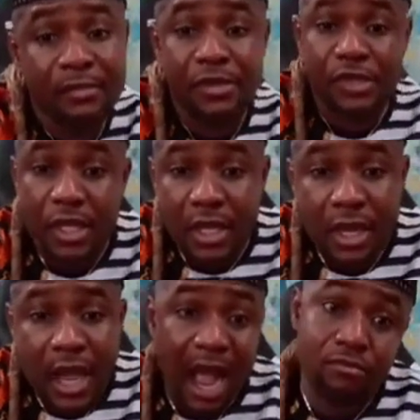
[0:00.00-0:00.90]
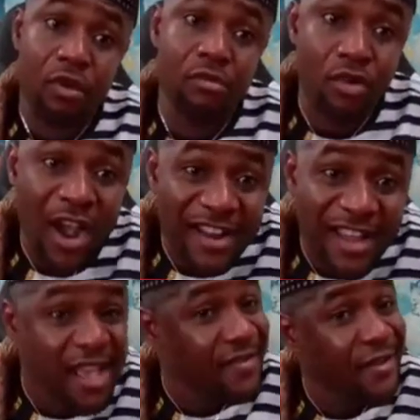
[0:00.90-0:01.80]
it means say agbogbo
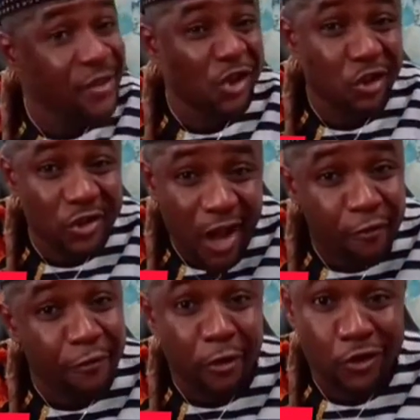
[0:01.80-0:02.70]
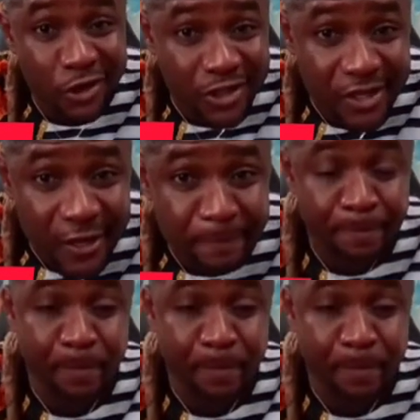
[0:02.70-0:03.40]
and you see yourself frustrated there.